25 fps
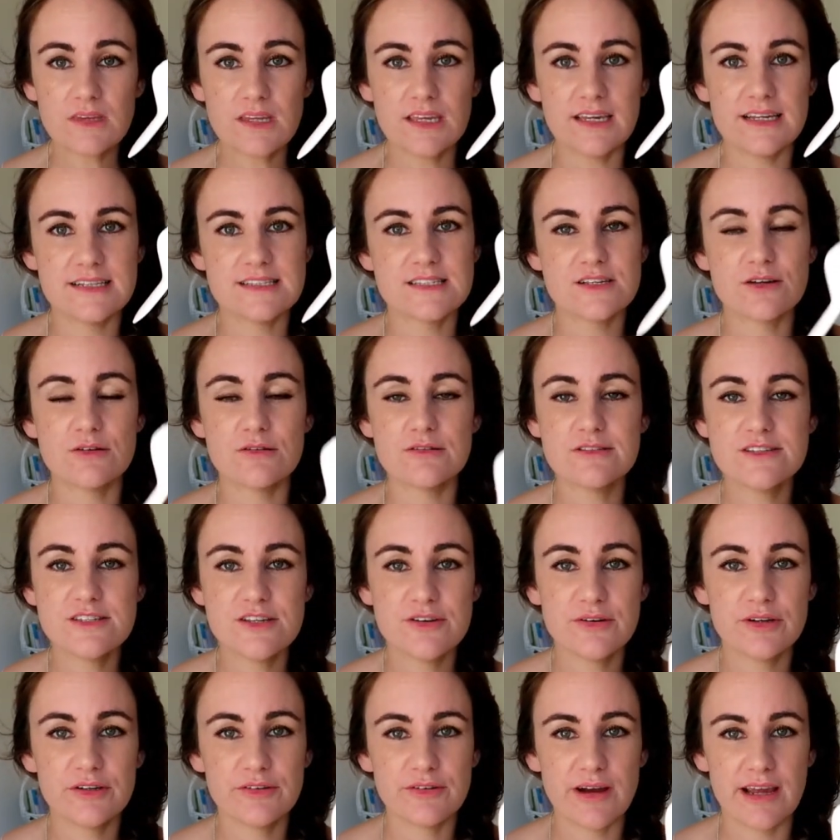It's also
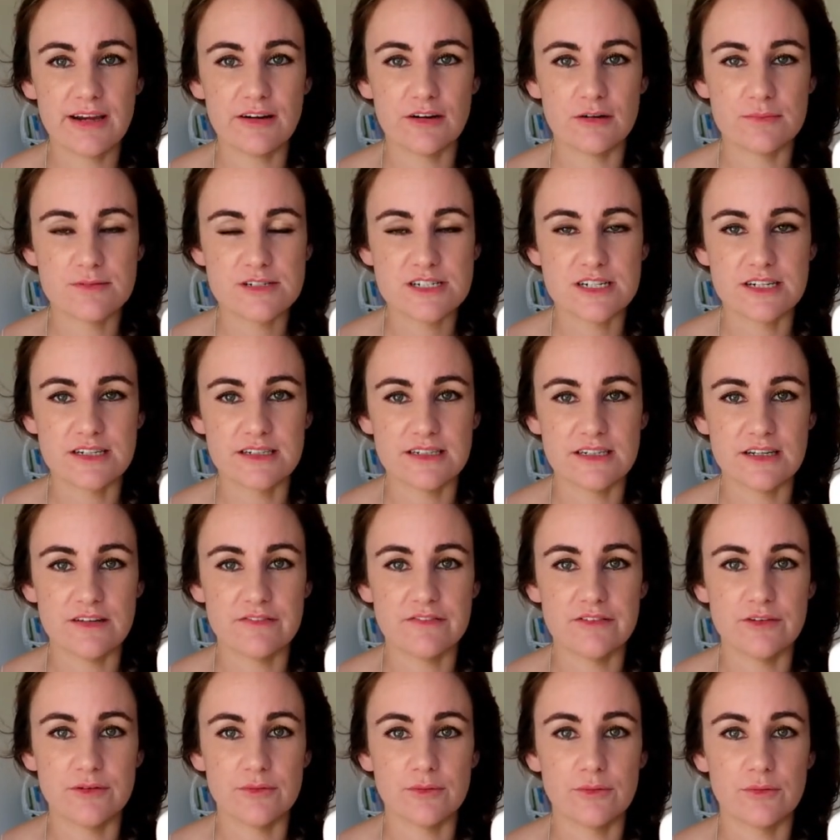a great option
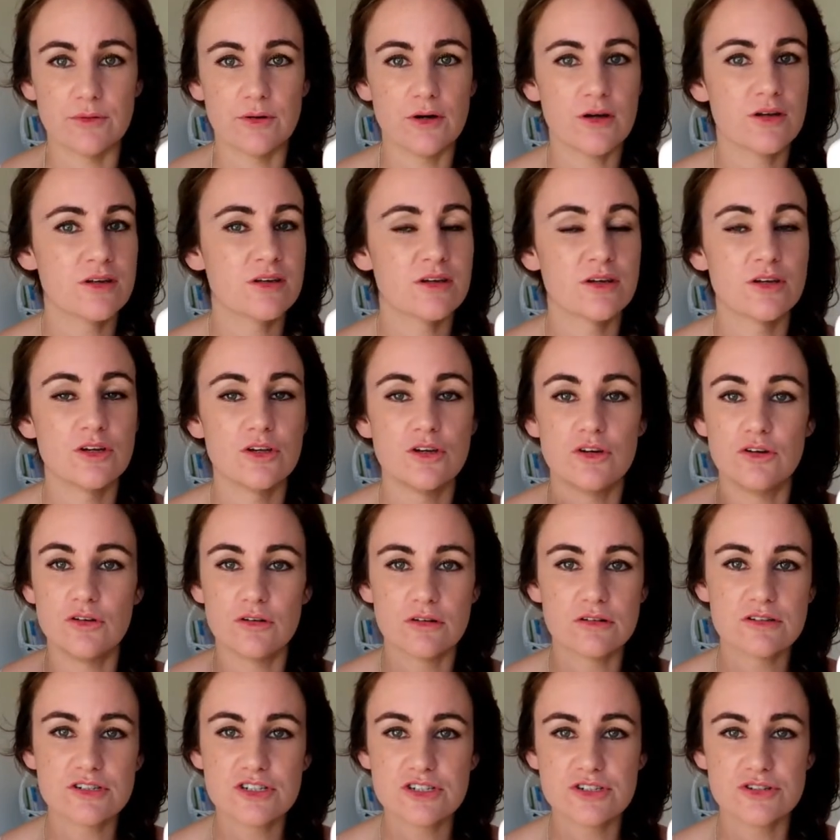if you're
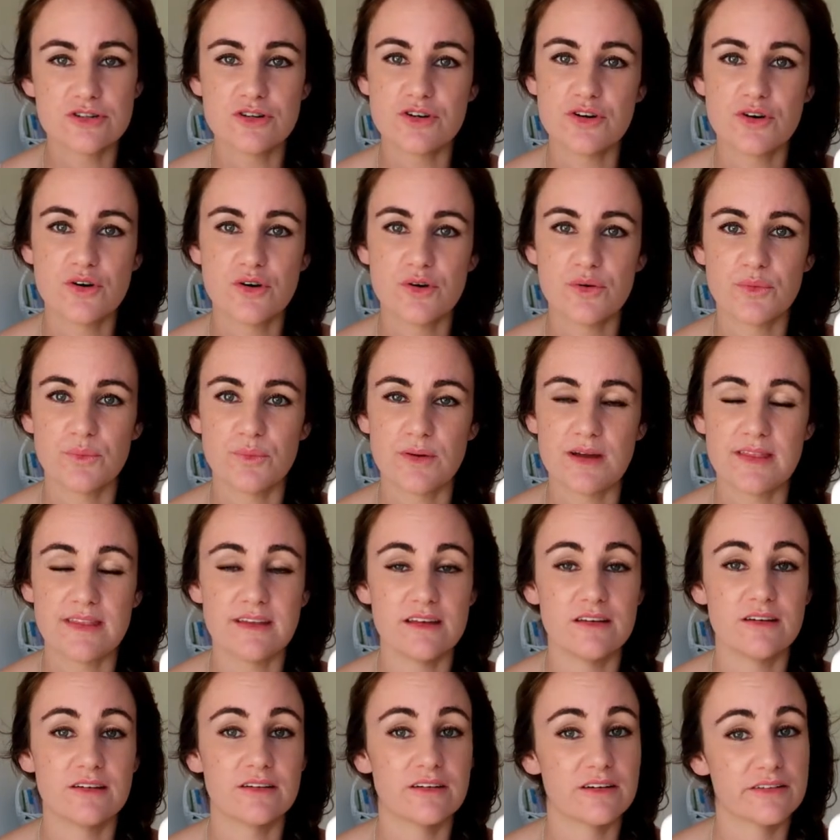not sure whether
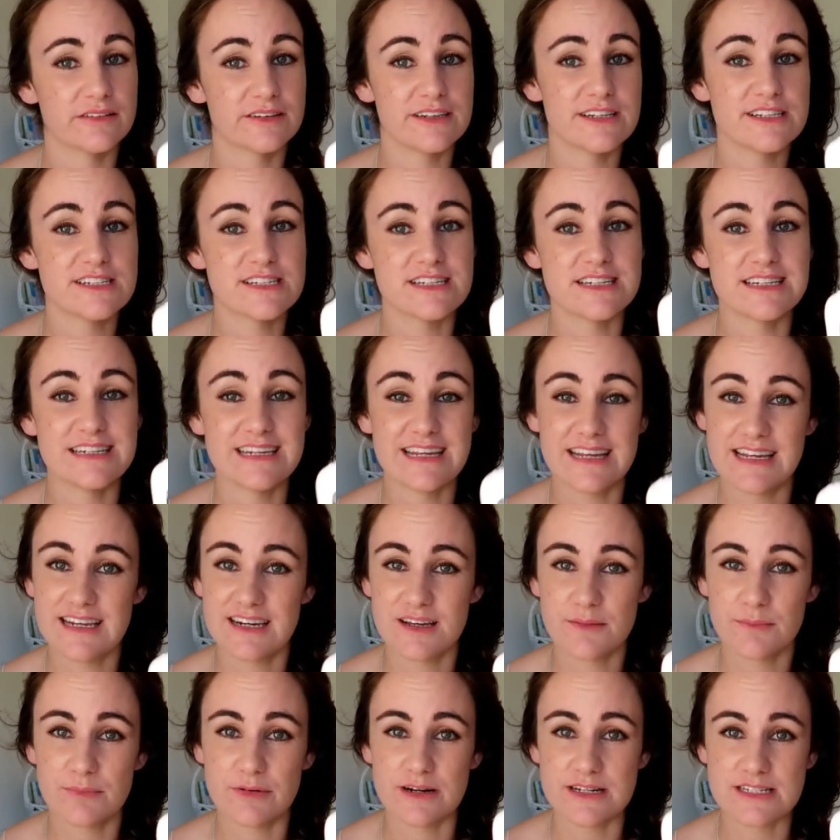you're going to need
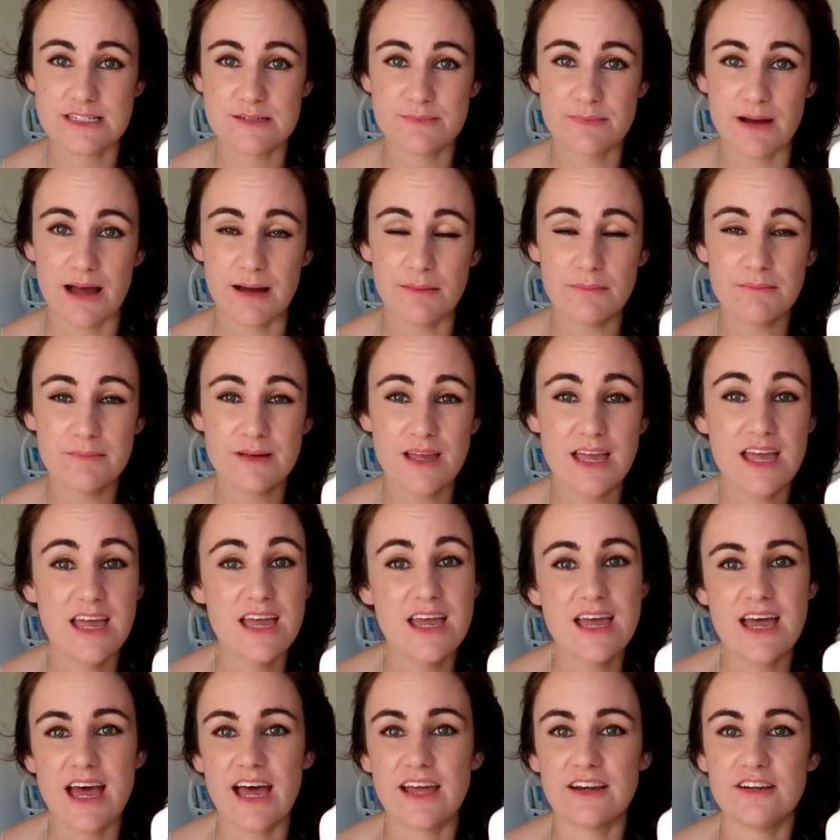a breast pump
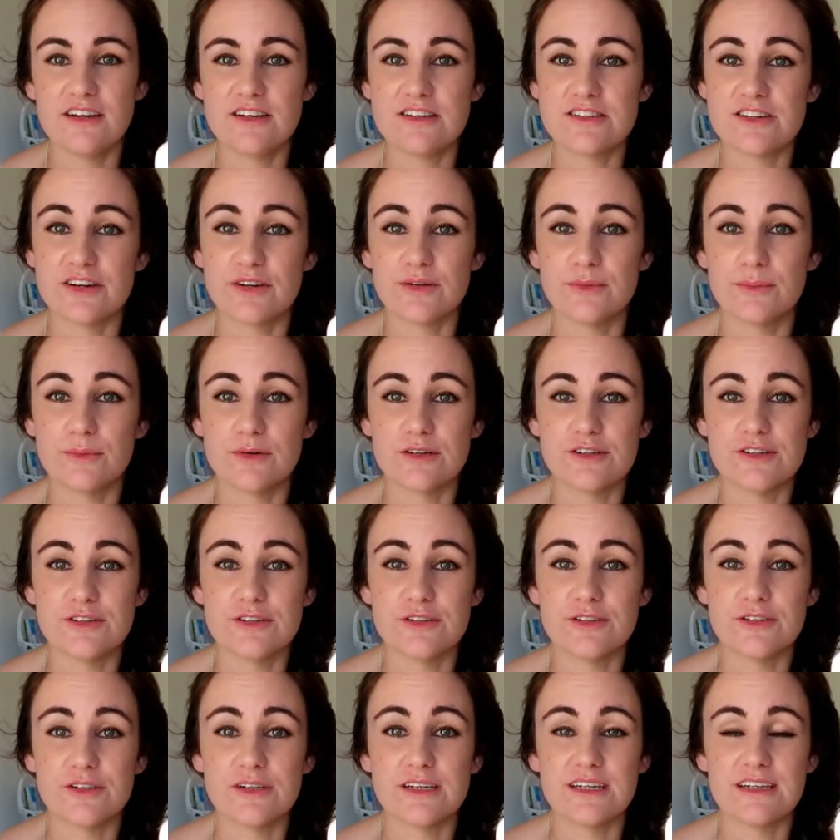and you don't want
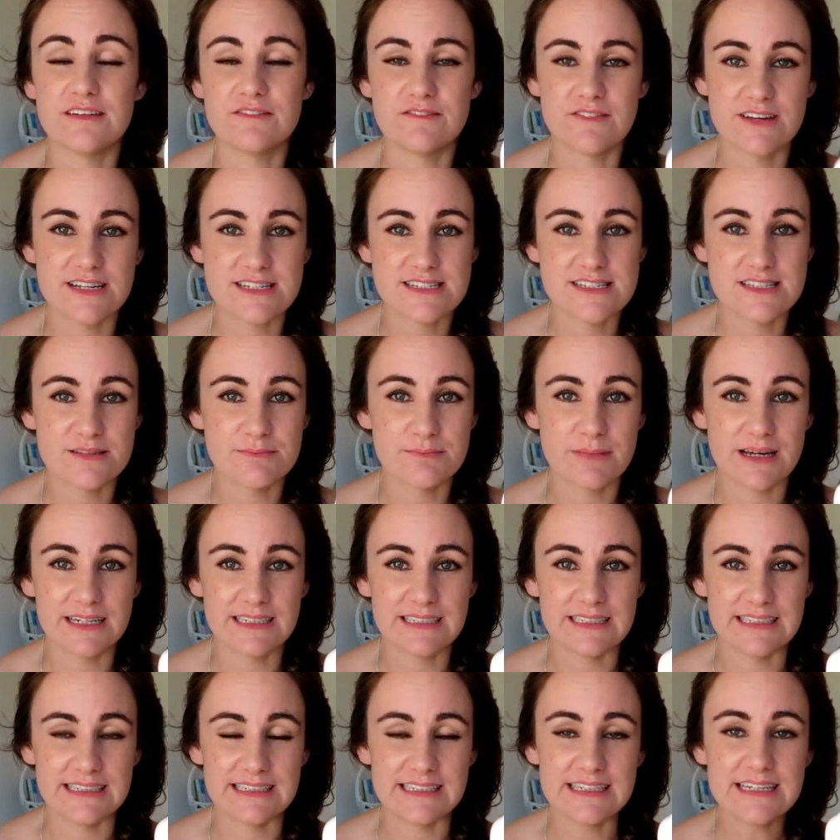to invest the
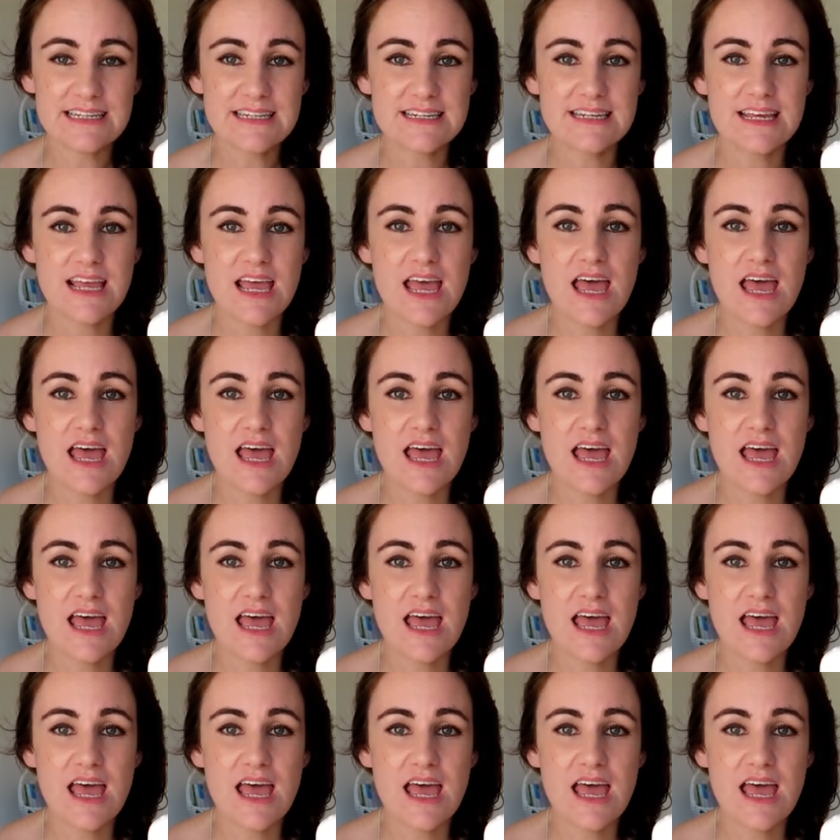money in it.